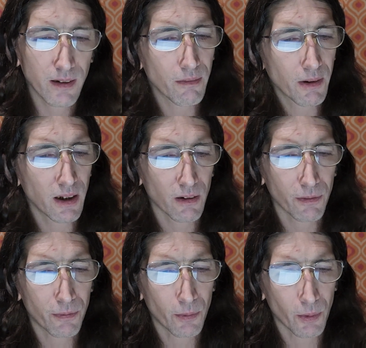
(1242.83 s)
3 or
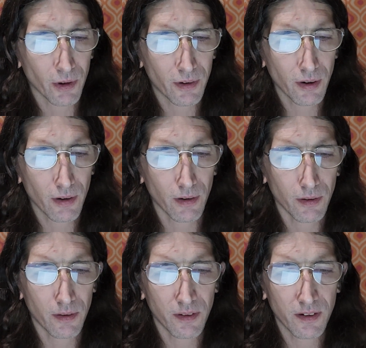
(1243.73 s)
4
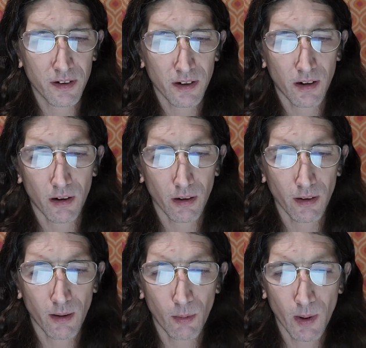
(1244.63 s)
turns
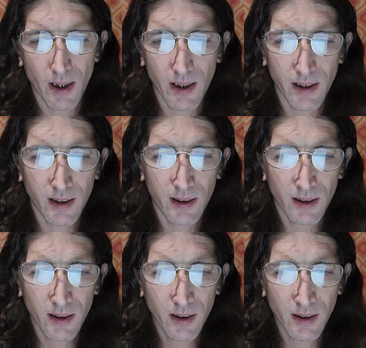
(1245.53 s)
along the way,